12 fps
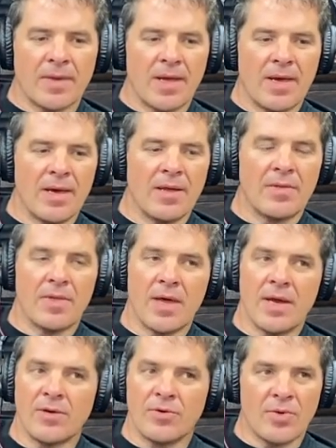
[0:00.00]
and
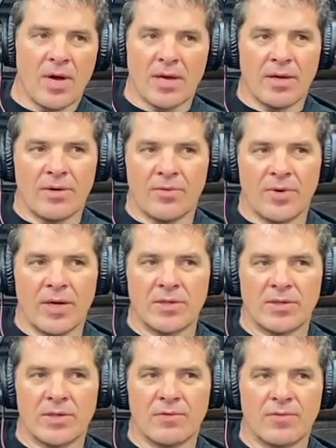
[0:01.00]
they do not get
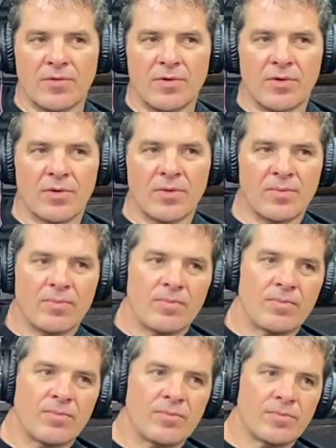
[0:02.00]
arrested for
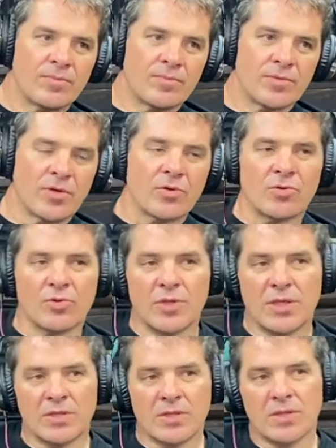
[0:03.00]
social
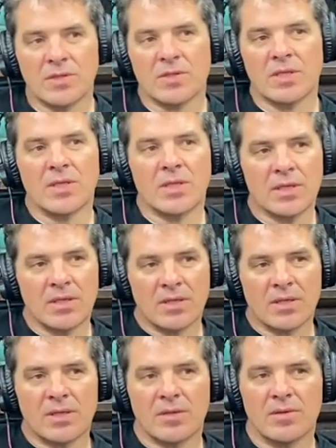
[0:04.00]
distancing,
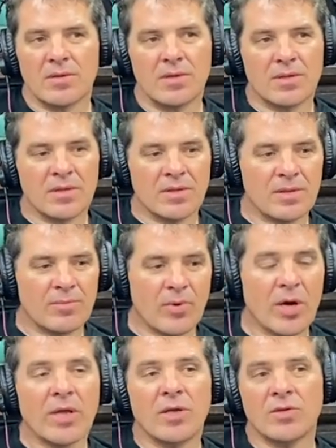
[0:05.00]

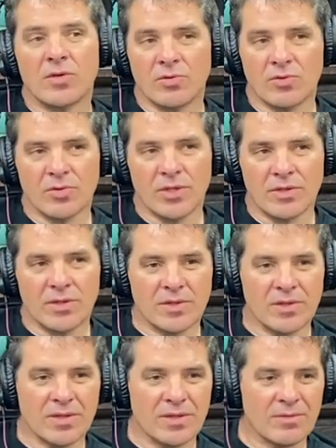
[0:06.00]
breaking social
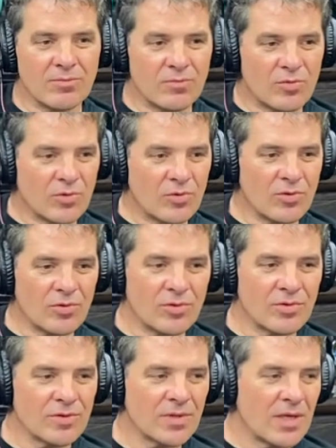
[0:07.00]
distancing
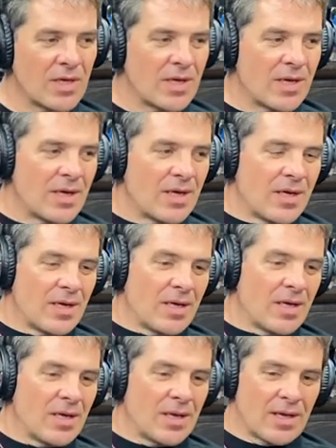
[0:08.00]
rules.
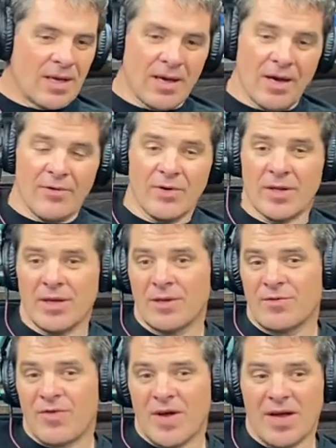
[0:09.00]

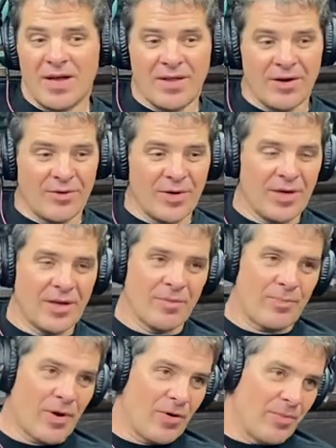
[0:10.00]
Everything's fine. They don't need to
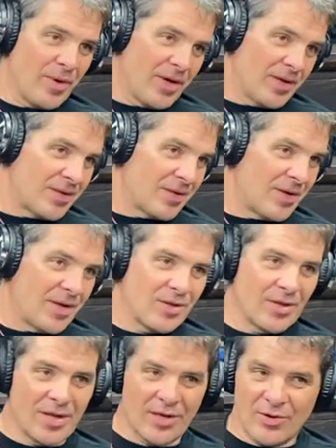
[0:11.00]
get permits and
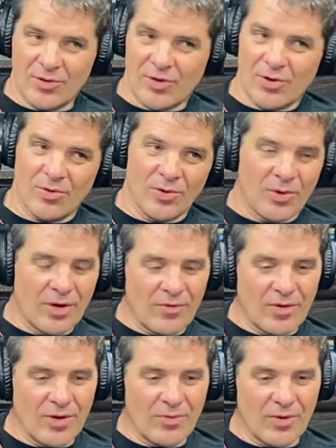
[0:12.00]
nothing. They can just go do whatever
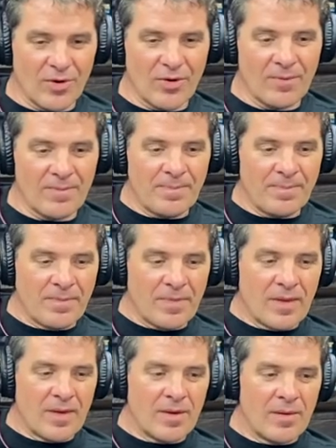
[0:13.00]
they want.
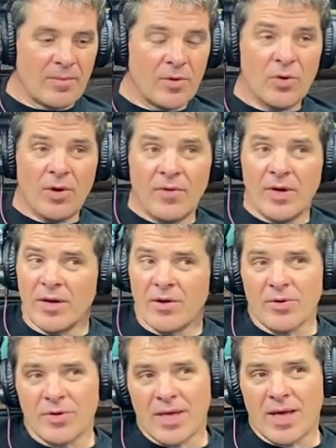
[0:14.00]
But do you have any
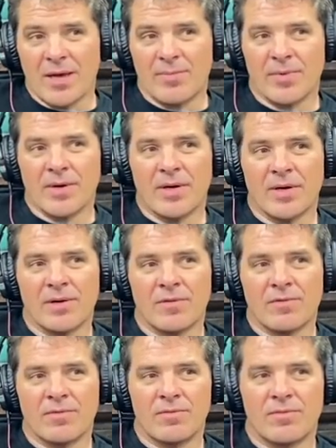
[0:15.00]
other type of